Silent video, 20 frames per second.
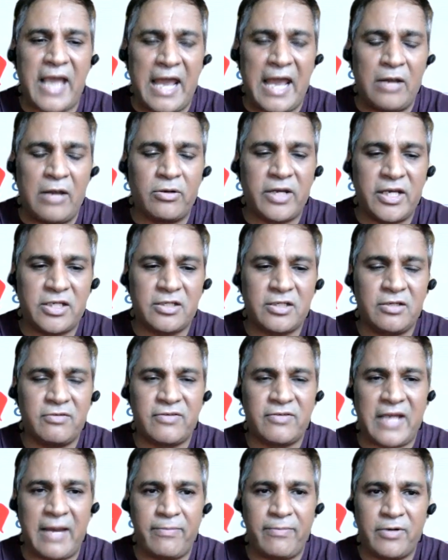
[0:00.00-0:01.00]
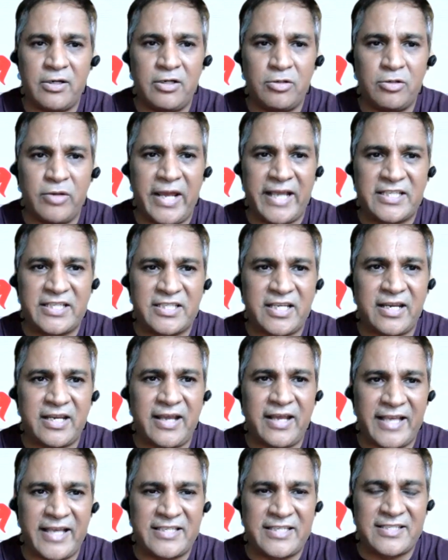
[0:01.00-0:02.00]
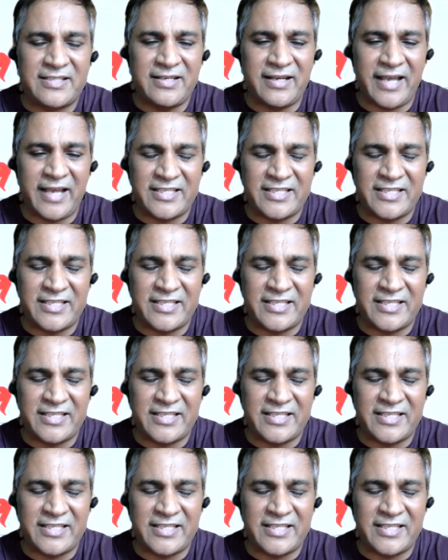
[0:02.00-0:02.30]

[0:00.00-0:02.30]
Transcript: allocation of capital to